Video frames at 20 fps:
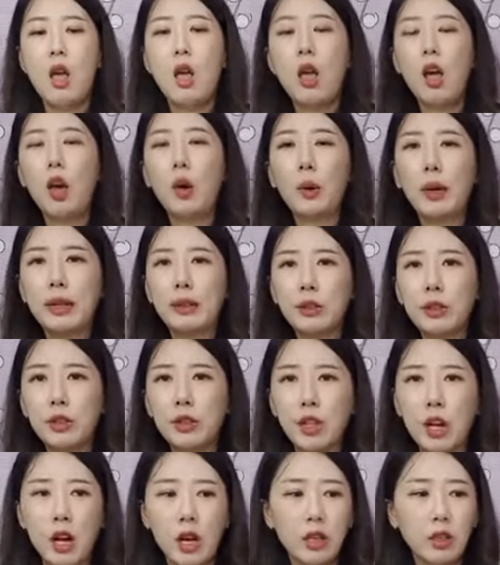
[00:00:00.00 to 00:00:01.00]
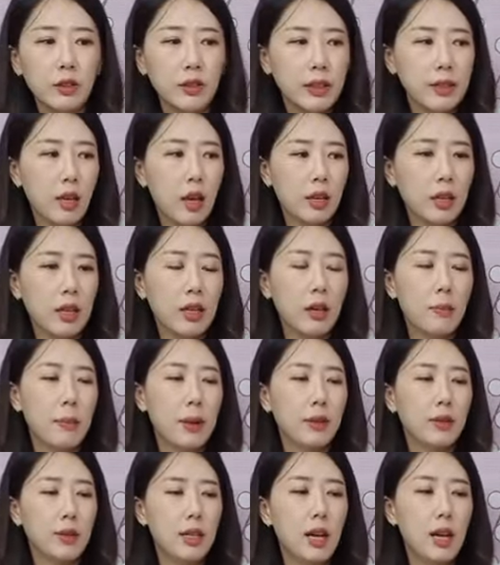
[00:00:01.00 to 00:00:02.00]
Okay, just hungry talking
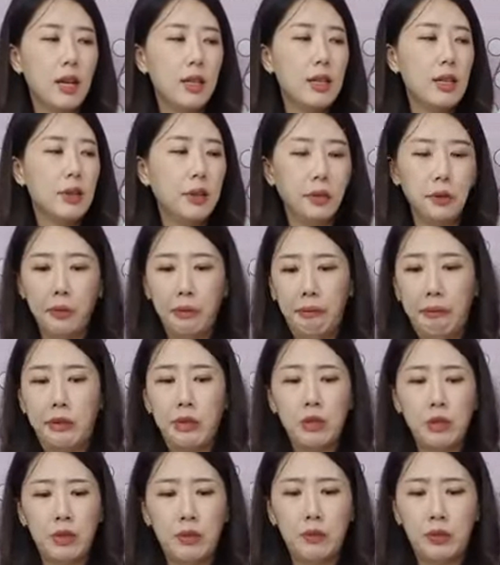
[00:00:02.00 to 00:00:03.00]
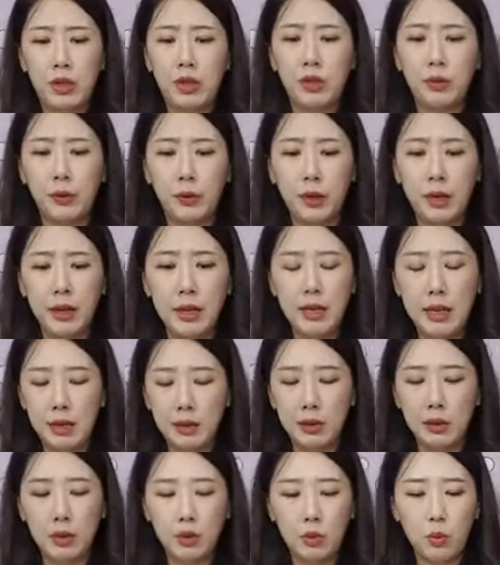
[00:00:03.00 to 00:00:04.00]
about the onions, just for
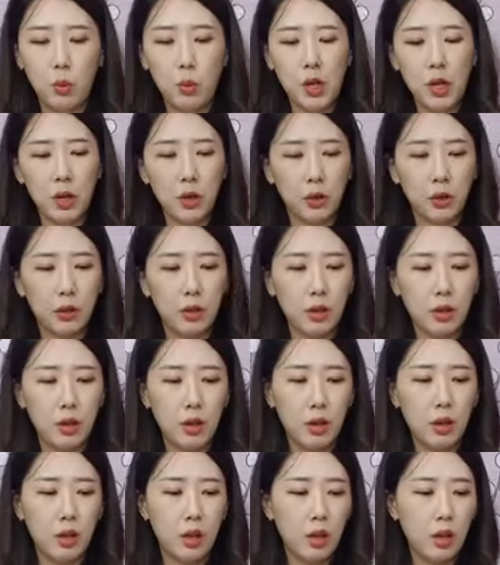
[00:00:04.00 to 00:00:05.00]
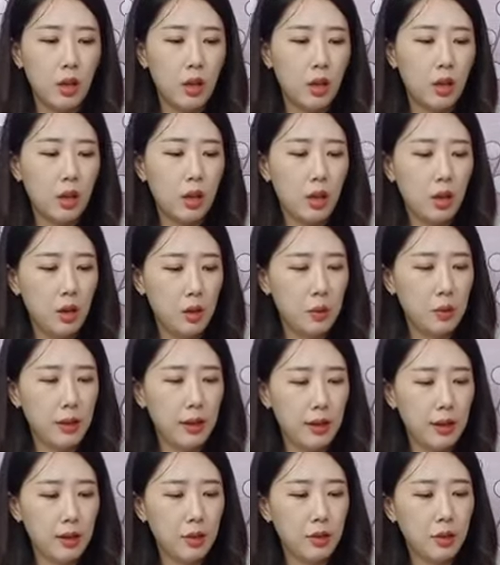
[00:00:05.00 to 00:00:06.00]
onions, weird.
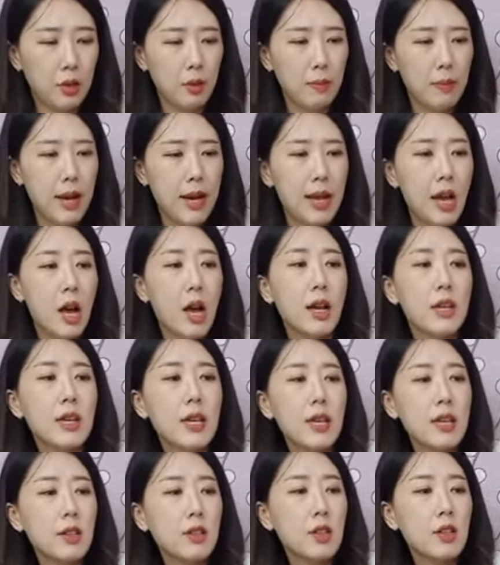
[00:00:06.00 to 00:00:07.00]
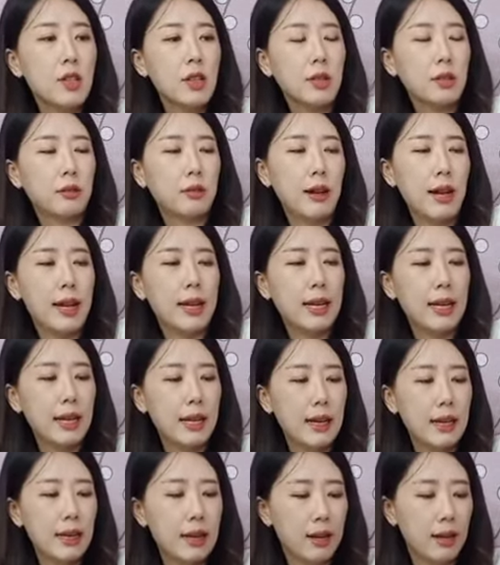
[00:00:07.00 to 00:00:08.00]
Okay, so my onions are
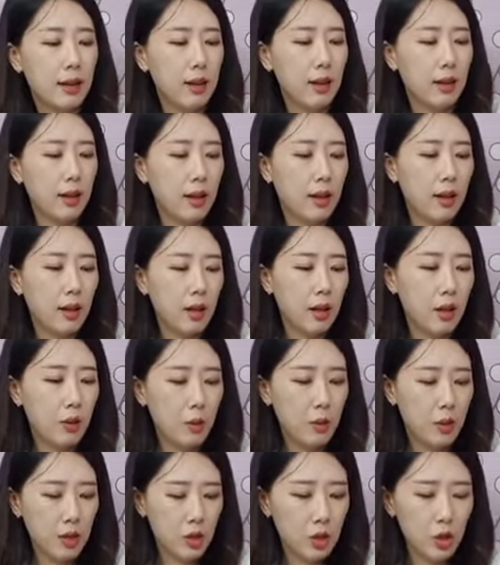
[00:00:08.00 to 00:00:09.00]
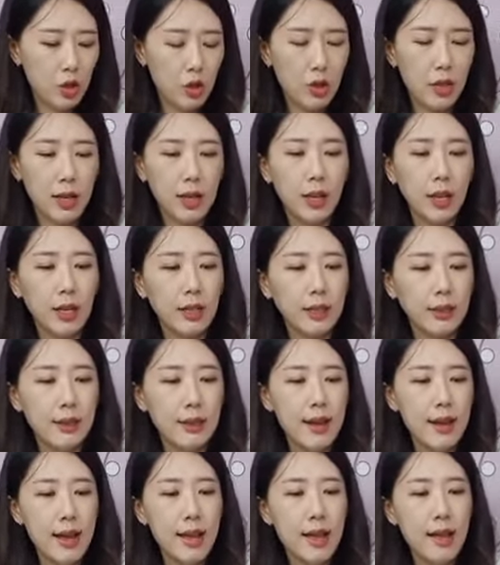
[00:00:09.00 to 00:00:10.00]
ready. What should I cook
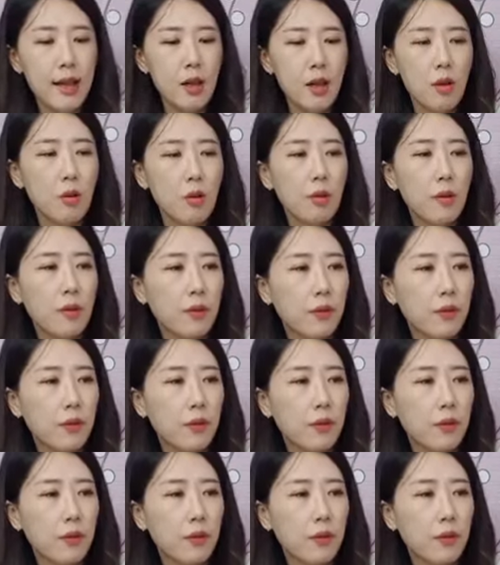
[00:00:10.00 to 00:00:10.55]
now?